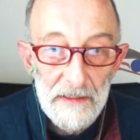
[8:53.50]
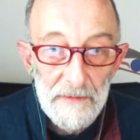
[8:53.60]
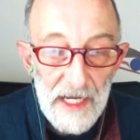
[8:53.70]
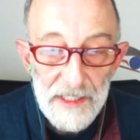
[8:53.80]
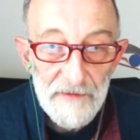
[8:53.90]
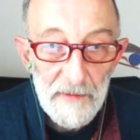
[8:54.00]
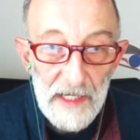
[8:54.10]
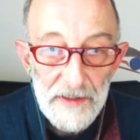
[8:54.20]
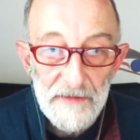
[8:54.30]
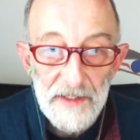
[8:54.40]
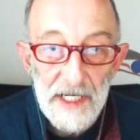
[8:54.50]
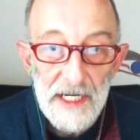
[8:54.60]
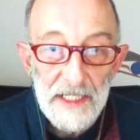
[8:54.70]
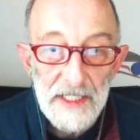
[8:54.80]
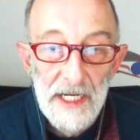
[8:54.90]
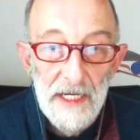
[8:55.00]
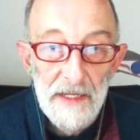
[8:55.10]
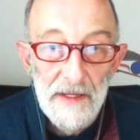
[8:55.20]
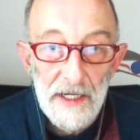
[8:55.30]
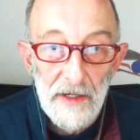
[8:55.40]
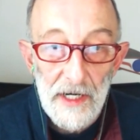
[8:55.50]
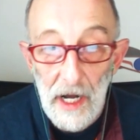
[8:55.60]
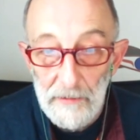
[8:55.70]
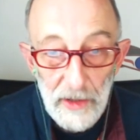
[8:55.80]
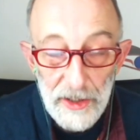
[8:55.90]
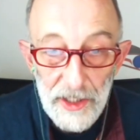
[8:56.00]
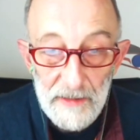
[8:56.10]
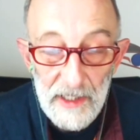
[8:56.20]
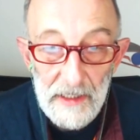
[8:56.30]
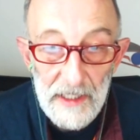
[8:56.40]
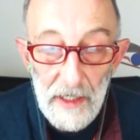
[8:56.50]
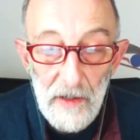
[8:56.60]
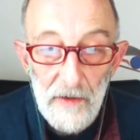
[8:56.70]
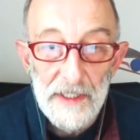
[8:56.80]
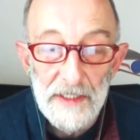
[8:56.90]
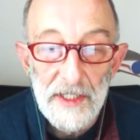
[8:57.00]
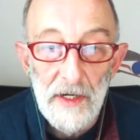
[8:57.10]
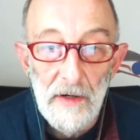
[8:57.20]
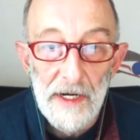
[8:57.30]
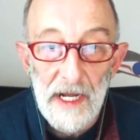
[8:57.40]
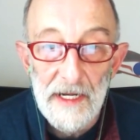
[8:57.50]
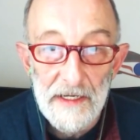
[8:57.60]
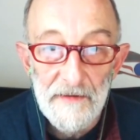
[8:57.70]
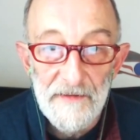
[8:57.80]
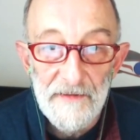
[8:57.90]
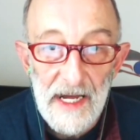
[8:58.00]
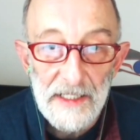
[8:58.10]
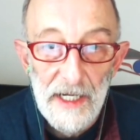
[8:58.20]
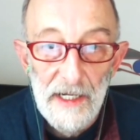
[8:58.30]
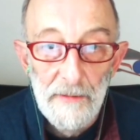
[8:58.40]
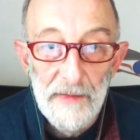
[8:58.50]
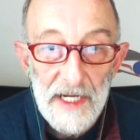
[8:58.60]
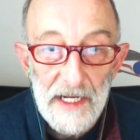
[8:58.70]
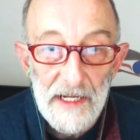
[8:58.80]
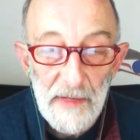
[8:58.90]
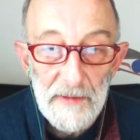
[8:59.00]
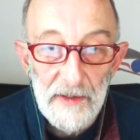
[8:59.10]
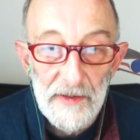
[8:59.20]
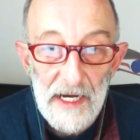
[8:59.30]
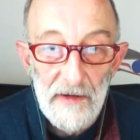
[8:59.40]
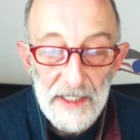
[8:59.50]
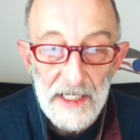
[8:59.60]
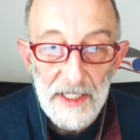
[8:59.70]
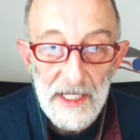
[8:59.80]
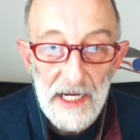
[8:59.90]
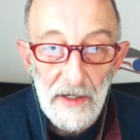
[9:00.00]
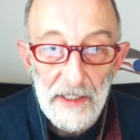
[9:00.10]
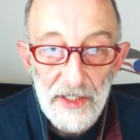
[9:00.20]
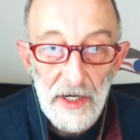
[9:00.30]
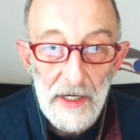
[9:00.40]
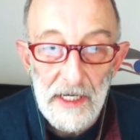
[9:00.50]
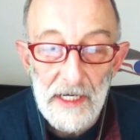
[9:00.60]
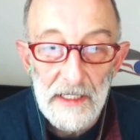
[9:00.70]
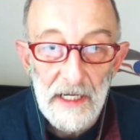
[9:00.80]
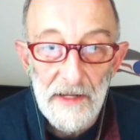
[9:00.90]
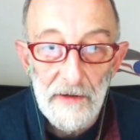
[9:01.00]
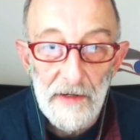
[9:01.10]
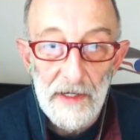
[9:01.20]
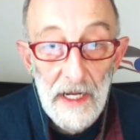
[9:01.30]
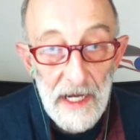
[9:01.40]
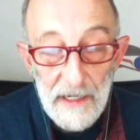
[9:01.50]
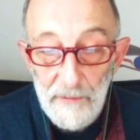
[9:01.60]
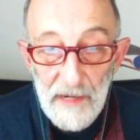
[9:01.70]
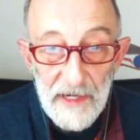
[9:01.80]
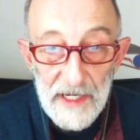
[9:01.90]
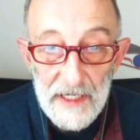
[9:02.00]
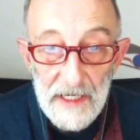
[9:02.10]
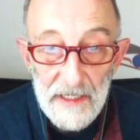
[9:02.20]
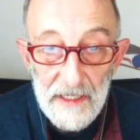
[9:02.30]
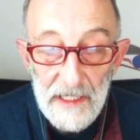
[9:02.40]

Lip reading: massive amounts of debts that are not legitimately owed, and so on. And in fact, many of the people now, as I say, are going to start getting together, and it may be the